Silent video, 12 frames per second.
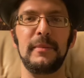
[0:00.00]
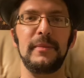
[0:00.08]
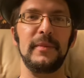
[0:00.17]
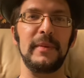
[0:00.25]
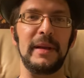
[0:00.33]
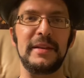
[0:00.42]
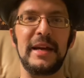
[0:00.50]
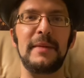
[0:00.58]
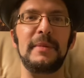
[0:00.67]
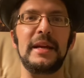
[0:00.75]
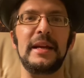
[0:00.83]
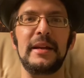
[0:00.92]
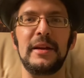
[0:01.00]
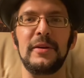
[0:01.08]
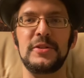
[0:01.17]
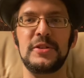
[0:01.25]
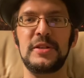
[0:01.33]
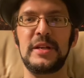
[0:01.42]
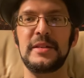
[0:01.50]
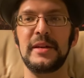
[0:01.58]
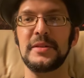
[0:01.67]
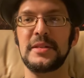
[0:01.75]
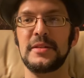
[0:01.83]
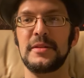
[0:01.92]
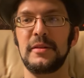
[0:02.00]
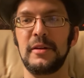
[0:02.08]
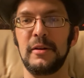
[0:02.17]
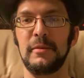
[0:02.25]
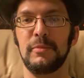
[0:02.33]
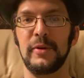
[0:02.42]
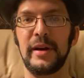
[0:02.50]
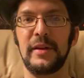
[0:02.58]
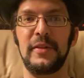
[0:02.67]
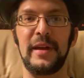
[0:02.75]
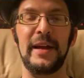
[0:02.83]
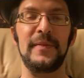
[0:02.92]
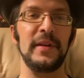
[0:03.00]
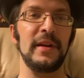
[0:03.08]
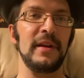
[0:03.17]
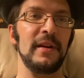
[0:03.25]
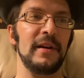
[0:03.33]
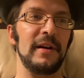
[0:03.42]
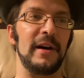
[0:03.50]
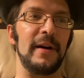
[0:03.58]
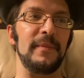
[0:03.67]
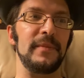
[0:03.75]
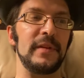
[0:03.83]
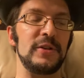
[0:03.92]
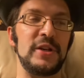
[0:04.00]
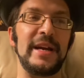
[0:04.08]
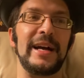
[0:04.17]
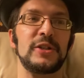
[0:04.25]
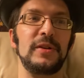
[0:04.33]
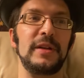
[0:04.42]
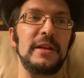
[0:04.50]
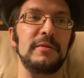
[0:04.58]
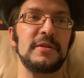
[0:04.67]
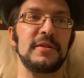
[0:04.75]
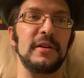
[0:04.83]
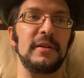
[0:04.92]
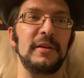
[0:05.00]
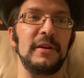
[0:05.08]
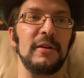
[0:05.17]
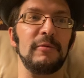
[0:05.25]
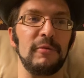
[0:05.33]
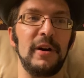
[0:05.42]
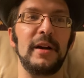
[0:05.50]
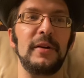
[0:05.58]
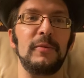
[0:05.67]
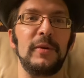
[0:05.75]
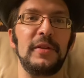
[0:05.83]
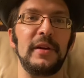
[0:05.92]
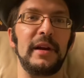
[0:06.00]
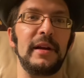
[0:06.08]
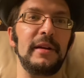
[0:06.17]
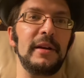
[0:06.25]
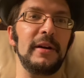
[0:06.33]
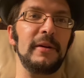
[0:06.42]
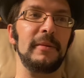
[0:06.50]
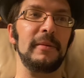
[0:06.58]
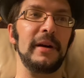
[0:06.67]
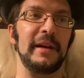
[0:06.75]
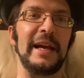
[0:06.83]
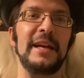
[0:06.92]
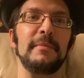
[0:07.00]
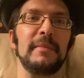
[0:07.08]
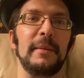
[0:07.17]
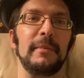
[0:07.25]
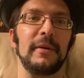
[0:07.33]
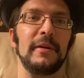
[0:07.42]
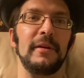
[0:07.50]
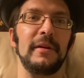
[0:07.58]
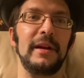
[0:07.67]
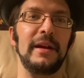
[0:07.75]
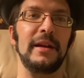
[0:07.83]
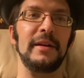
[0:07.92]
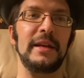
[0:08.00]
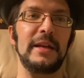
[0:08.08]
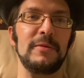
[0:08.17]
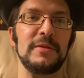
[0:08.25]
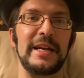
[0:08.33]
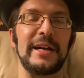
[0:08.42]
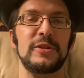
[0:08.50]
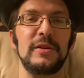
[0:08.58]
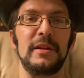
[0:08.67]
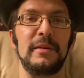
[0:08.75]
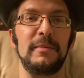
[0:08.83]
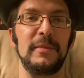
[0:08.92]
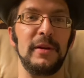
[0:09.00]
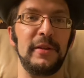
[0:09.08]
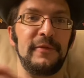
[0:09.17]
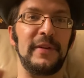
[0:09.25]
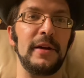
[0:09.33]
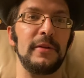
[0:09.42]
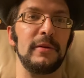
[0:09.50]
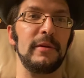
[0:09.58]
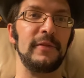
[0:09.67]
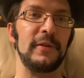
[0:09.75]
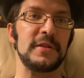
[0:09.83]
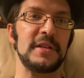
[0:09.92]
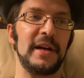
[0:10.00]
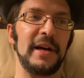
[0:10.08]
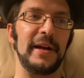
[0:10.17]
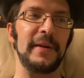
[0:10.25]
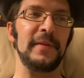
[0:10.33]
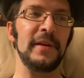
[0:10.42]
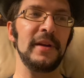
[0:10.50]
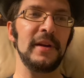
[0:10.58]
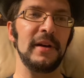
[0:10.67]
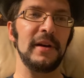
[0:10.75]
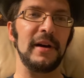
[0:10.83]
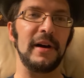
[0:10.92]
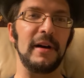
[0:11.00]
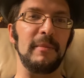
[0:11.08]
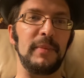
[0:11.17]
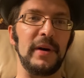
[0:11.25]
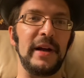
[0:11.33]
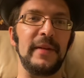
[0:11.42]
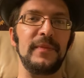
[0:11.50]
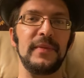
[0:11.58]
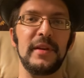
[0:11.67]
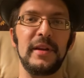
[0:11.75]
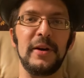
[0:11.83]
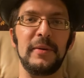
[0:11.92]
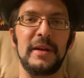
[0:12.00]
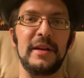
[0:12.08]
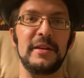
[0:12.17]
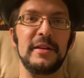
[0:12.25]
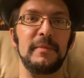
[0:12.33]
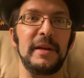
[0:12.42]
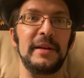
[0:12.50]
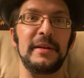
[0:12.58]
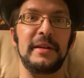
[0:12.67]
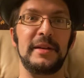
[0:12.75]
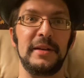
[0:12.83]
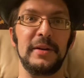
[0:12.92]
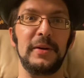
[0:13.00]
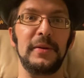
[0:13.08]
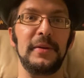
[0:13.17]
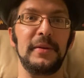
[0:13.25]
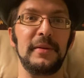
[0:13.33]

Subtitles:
Debi, she tells Brick that she actually used to run with a gang member, and he was actually the father of her son, but he ended up getting killed